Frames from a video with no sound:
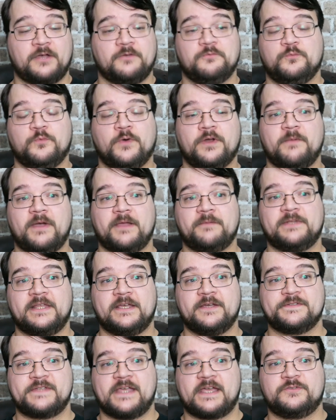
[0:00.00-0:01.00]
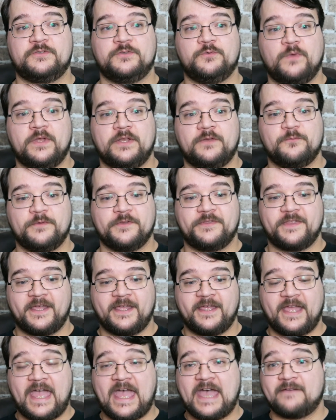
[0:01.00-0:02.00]
One of my players actually went with
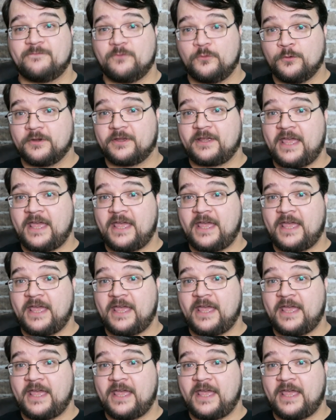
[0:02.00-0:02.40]
a half-orc,